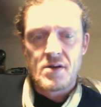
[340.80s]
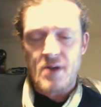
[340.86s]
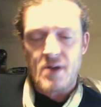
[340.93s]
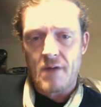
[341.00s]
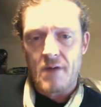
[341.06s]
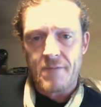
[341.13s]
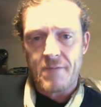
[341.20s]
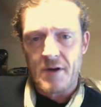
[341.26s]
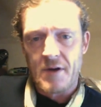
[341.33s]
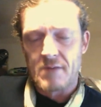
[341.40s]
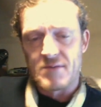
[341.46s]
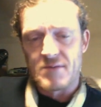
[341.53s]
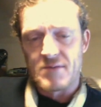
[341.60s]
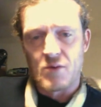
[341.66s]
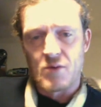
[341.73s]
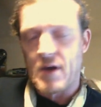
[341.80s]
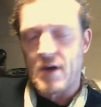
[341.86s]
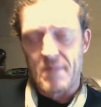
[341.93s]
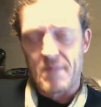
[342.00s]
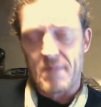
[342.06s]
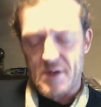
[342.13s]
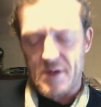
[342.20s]
our freedoms away
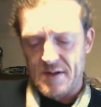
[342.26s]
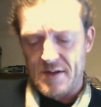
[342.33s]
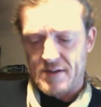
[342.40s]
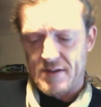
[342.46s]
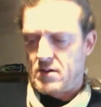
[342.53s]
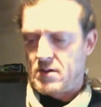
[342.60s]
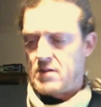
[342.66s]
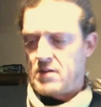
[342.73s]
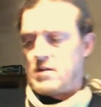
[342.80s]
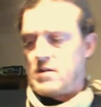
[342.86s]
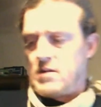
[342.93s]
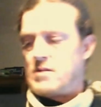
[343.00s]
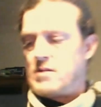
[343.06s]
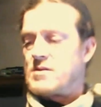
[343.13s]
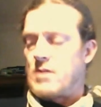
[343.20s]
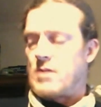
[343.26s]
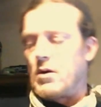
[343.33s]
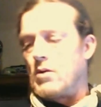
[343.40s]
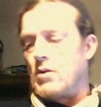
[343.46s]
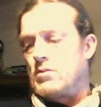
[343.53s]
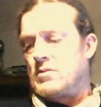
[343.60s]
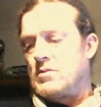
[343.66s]
from us.
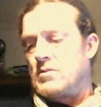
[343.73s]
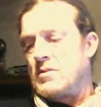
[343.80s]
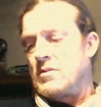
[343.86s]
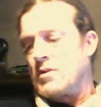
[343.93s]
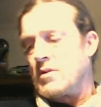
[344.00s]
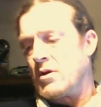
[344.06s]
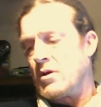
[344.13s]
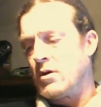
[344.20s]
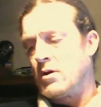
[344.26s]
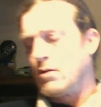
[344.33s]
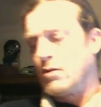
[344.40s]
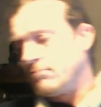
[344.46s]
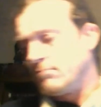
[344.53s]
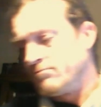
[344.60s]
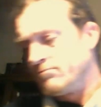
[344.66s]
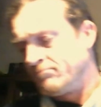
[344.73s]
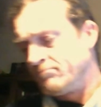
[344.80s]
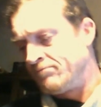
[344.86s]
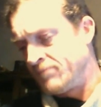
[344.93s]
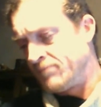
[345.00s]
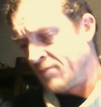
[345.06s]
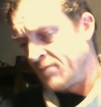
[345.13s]
So um,
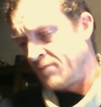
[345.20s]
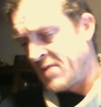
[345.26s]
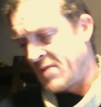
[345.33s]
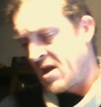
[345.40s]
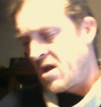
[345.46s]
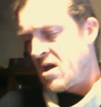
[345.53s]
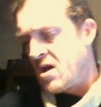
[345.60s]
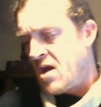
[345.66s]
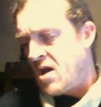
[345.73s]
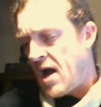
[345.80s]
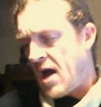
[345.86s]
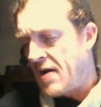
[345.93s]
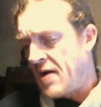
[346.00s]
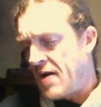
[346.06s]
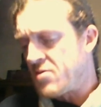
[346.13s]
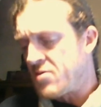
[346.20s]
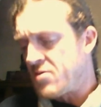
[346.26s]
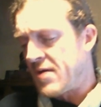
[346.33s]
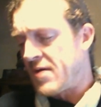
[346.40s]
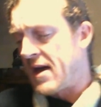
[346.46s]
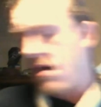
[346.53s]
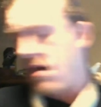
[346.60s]
I know
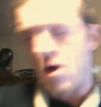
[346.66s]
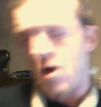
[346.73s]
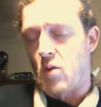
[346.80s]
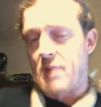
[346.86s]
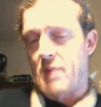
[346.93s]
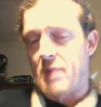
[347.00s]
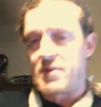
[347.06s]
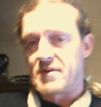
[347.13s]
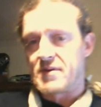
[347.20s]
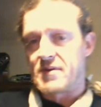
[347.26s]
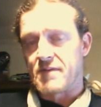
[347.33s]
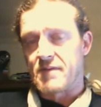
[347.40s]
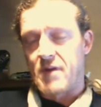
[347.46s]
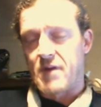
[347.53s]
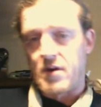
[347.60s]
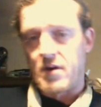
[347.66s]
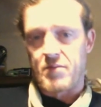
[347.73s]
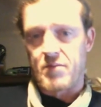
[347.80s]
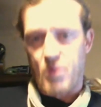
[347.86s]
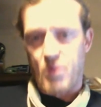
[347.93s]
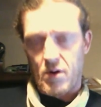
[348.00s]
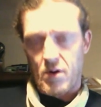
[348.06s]
that our weapons are very
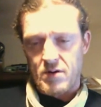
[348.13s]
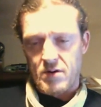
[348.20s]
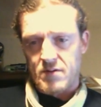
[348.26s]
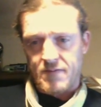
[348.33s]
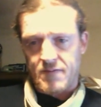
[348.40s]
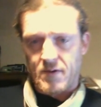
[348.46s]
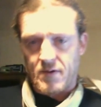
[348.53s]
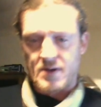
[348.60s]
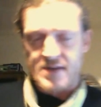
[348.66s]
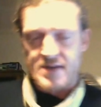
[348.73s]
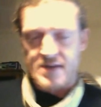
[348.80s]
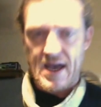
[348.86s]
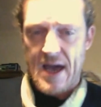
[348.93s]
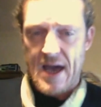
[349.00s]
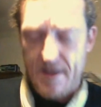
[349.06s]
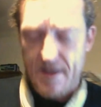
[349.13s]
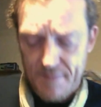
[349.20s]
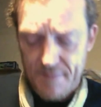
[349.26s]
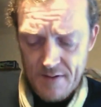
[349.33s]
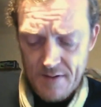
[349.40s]
important for us to have.